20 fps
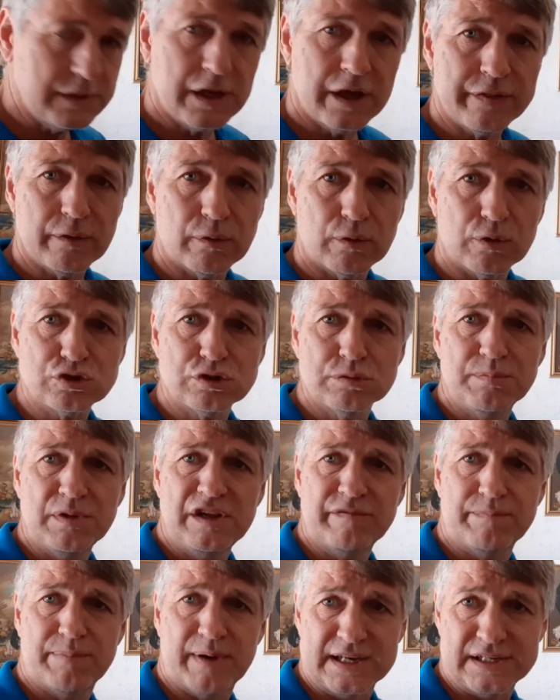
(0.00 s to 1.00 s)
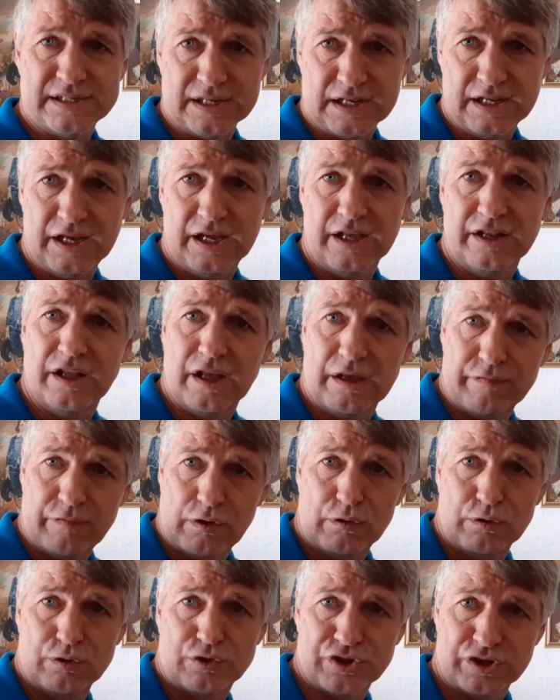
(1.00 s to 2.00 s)
and they also believe basically in the
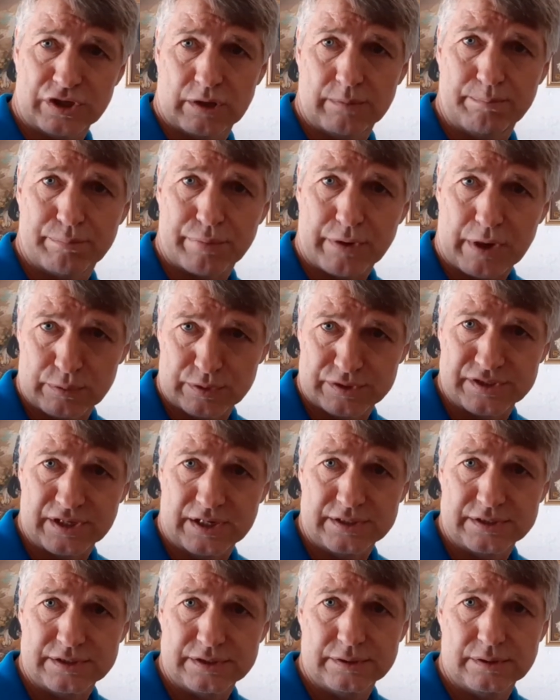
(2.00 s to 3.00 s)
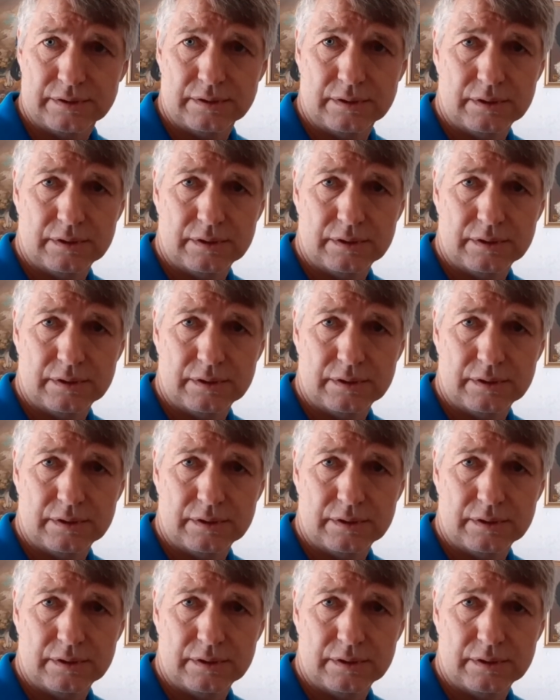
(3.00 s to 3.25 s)
evolutionary process.